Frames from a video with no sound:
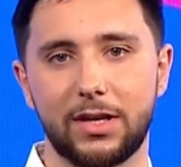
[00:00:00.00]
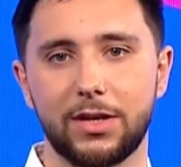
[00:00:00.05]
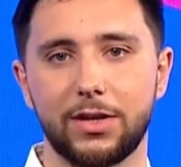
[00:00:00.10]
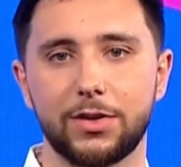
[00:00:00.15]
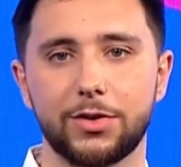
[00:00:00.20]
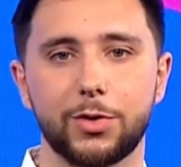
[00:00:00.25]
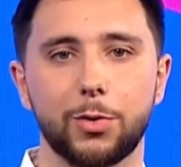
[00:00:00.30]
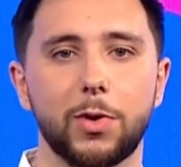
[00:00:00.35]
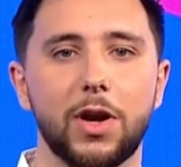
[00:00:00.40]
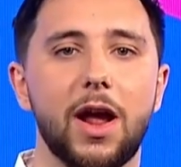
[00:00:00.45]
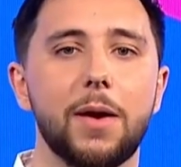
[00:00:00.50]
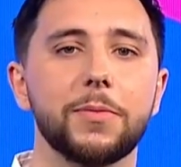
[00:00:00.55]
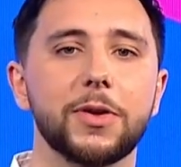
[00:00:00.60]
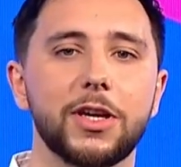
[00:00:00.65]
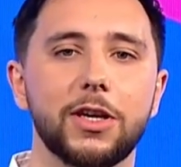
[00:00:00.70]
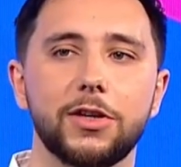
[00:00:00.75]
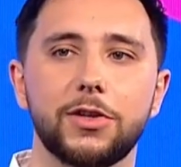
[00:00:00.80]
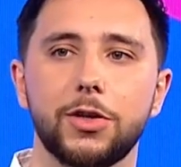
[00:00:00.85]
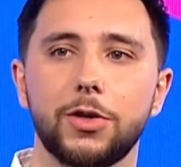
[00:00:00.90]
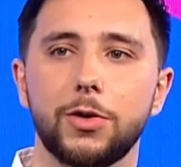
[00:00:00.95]
So what I'm going
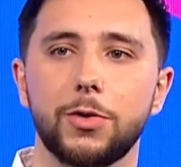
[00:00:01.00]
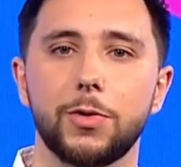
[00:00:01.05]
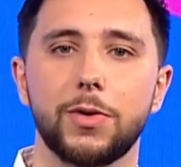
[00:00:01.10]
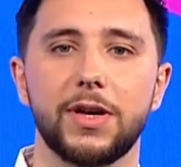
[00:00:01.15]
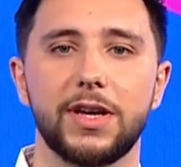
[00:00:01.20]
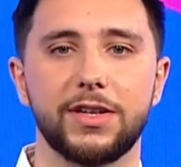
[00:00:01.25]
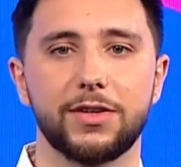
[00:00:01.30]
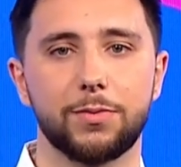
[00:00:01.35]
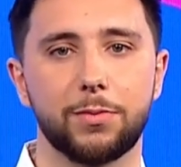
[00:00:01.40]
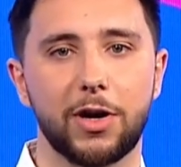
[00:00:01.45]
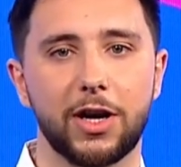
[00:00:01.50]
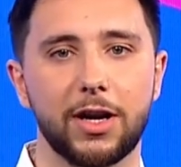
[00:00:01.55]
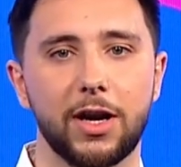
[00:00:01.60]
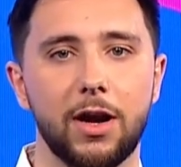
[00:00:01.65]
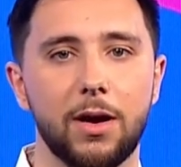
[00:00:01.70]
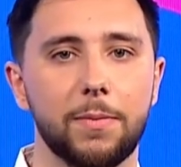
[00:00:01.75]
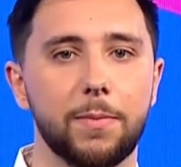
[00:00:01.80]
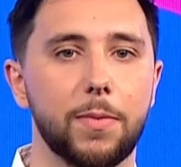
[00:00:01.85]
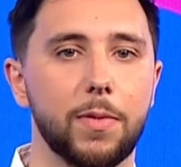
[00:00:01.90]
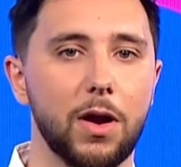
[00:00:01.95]
to do is bring
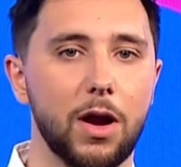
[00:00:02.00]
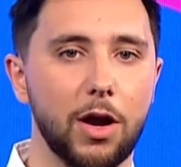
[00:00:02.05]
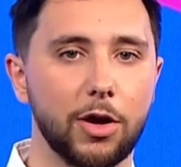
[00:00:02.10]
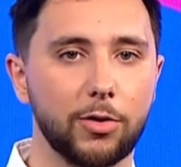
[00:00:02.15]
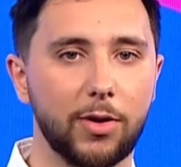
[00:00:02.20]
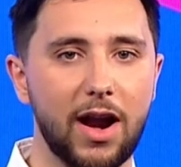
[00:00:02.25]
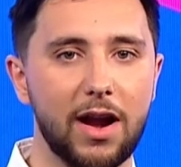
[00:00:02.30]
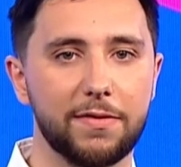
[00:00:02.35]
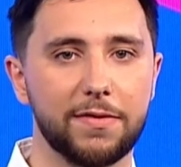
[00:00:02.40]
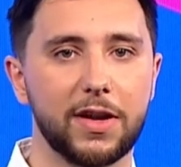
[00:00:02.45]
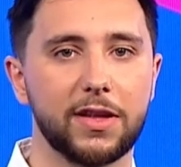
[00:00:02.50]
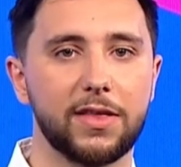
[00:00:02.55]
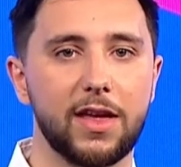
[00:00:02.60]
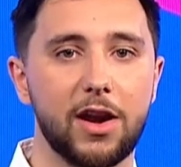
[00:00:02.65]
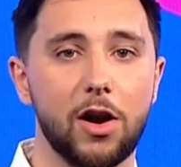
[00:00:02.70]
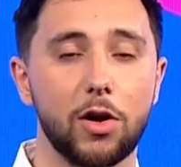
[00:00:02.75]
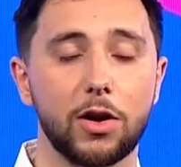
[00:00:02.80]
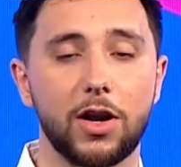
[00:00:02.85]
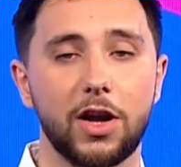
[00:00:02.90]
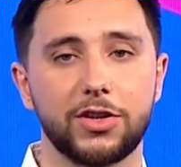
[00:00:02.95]
up a graphic that
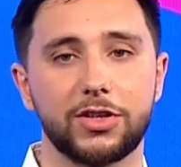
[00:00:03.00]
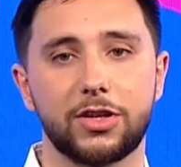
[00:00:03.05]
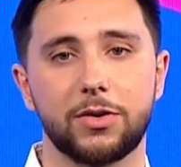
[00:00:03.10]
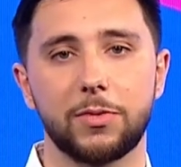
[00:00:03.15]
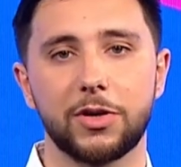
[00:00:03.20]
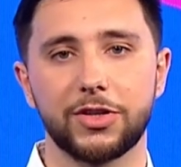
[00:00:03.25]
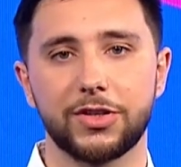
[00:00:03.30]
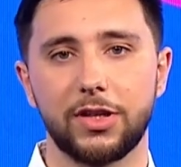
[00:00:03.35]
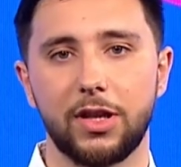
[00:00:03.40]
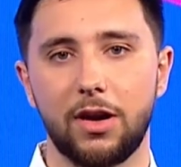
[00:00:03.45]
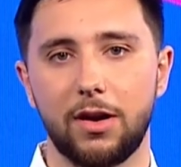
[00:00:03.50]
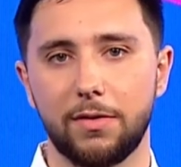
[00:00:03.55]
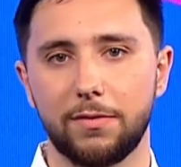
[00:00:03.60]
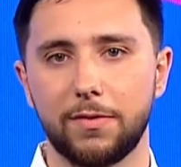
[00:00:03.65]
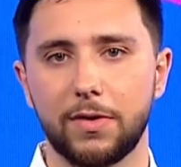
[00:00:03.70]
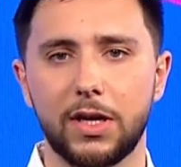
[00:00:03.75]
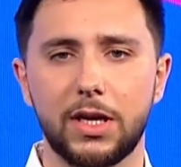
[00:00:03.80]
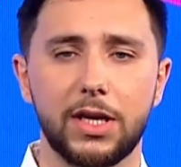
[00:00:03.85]
our customers love.